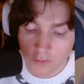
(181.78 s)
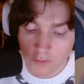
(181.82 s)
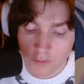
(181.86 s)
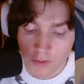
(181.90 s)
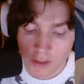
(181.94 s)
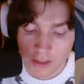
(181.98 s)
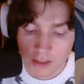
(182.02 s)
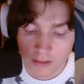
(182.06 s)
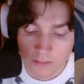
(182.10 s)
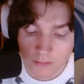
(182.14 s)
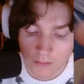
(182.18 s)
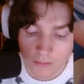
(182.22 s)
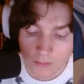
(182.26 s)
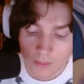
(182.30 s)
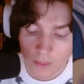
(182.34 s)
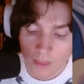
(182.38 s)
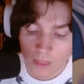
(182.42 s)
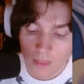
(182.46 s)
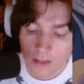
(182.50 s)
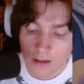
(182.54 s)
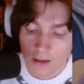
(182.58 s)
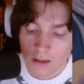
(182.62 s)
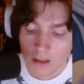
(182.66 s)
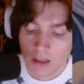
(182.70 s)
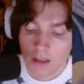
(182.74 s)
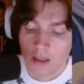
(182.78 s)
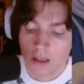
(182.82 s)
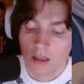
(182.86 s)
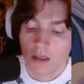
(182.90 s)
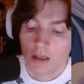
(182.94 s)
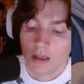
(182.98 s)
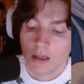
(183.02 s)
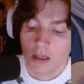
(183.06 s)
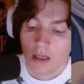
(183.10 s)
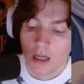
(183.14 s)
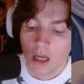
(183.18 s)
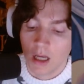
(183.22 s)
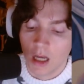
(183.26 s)
free.
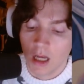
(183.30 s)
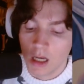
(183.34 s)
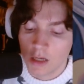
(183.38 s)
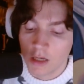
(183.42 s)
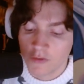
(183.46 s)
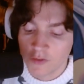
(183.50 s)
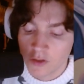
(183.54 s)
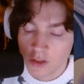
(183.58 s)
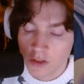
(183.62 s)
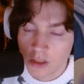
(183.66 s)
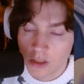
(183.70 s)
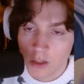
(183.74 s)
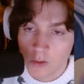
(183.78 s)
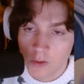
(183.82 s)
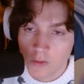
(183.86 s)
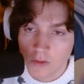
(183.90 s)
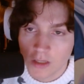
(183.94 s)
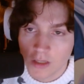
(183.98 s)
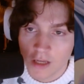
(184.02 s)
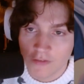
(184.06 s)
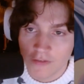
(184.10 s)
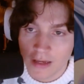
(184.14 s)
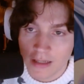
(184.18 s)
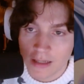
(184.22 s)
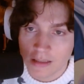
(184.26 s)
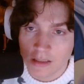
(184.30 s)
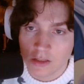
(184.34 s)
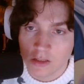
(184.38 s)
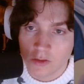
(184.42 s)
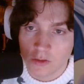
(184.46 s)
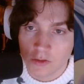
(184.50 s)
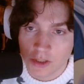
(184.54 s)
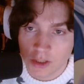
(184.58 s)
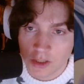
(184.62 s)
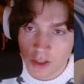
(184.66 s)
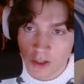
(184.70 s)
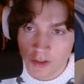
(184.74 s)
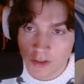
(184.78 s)
If you don't have access to
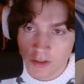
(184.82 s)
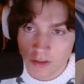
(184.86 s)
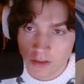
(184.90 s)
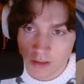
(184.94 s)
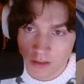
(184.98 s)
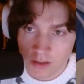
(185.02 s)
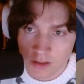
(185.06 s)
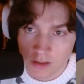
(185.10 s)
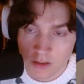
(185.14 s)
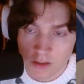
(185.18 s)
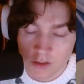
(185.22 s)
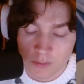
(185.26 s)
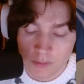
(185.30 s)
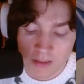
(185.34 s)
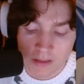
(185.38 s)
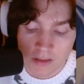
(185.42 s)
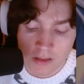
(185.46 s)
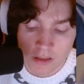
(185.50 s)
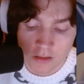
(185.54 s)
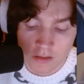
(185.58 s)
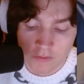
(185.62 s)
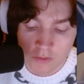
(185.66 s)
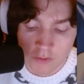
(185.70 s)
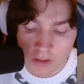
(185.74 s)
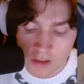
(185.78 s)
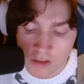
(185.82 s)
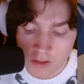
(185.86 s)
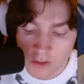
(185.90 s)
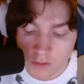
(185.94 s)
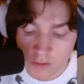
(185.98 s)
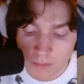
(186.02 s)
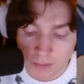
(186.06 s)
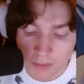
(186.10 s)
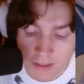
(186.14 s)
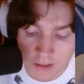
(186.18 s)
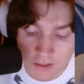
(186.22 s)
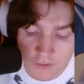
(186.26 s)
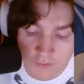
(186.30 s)
this card, because it's expensive, you can also
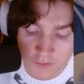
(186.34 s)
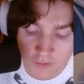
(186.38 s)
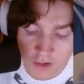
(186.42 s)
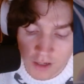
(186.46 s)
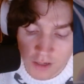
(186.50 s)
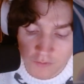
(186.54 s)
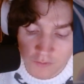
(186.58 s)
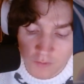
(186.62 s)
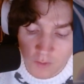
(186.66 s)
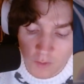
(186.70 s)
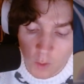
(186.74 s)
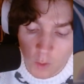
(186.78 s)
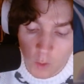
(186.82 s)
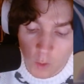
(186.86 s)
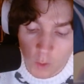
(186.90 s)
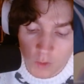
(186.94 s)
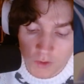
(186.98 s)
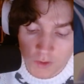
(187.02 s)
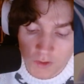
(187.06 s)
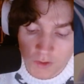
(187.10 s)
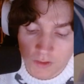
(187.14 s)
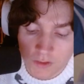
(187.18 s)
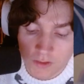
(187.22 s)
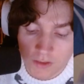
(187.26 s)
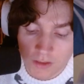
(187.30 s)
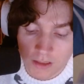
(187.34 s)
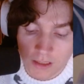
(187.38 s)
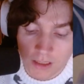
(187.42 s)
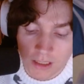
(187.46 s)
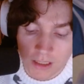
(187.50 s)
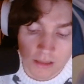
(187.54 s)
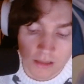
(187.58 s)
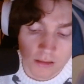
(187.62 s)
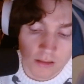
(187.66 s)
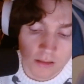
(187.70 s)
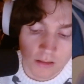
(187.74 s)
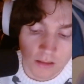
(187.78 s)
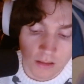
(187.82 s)
play the 5 cost
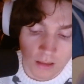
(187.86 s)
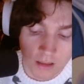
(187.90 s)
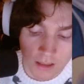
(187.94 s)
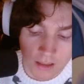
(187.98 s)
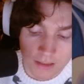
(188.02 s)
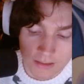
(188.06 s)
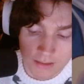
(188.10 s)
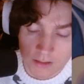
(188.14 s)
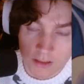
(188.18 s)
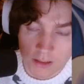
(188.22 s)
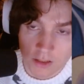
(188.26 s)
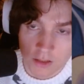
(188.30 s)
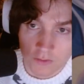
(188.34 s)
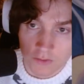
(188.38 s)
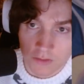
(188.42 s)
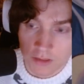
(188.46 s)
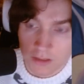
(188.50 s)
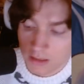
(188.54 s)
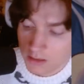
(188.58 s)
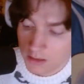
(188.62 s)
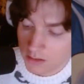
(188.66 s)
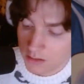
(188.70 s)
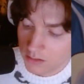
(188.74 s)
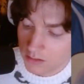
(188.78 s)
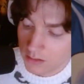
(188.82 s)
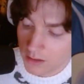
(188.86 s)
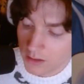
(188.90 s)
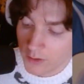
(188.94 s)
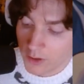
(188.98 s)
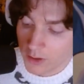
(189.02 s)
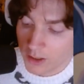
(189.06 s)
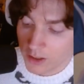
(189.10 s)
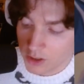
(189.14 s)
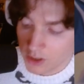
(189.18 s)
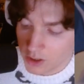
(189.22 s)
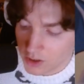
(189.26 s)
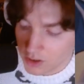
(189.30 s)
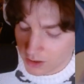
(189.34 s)
kit instead of this. And you
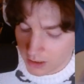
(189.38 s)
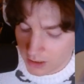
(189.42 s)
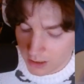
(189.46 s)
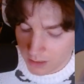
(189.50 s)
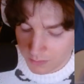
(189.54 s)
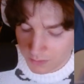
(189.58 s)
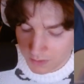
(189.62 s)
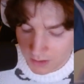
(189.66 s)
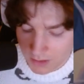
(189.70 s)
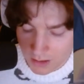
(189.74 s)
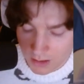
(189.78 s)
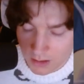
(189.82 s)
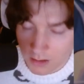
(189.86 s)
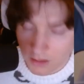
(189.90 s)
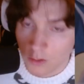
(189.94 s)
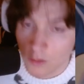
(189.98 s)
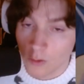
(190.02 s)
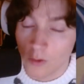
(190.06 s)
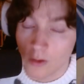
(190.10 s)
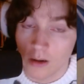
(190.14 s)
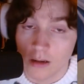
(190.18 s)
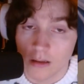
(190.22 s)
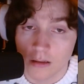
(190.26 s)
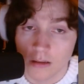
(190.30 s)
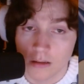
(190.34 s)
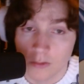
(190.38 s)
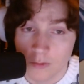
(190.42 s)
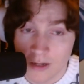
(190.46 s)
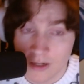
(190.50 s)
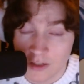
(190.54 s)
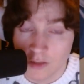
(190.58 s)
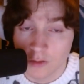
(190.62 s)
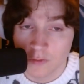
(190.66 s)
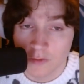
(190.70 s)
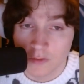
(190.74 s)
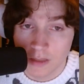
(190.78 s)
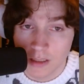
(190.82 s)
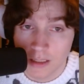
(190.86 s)
can just keep the rest
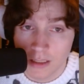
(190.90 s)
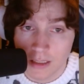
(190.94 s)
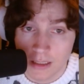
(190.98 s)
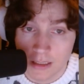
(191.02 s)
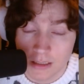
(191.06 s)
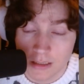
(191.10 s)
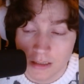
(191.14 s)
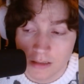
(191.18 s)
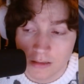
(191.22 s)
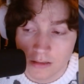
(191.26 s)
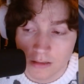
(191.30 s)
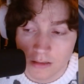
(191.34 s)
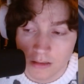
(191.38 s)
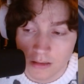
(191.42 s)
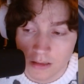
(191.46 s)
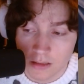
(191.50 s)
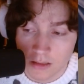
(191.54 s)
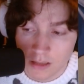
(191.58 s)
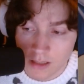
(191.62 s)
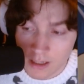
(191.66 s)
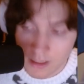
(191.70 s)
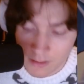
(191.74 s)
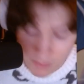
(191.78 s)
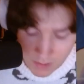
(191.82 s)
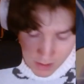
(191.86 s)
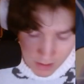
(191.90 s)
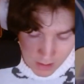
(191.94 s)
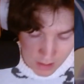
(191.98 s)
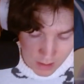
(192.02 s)
of the list the same.